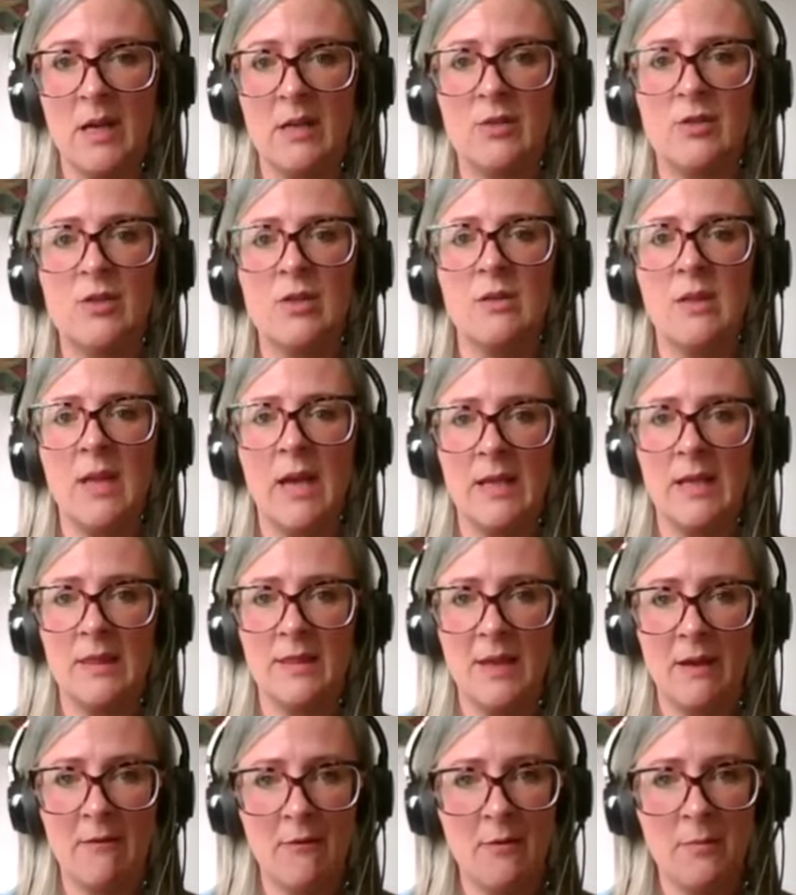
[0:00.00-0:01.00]
And I'd do that in
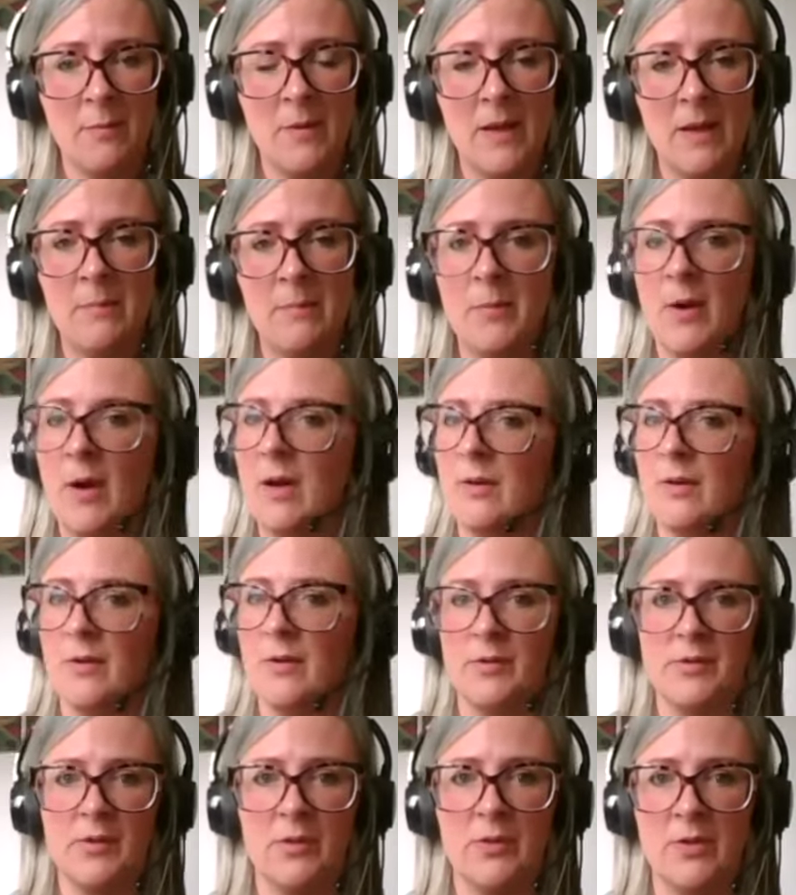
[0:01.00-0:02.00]
therapy, but I'd
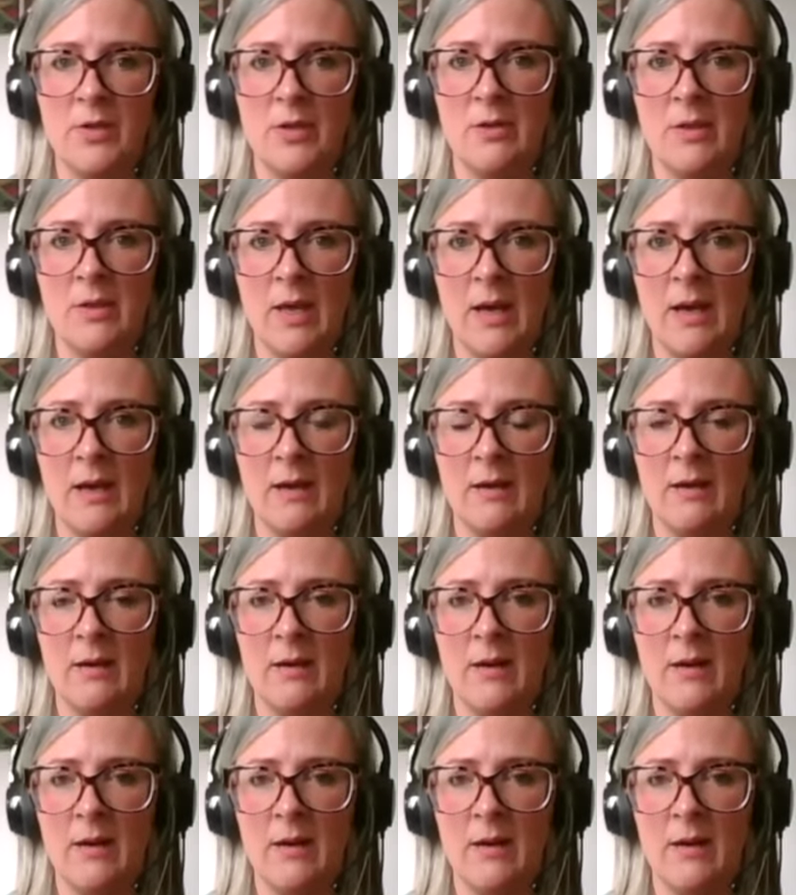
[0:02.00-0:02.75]
also do that.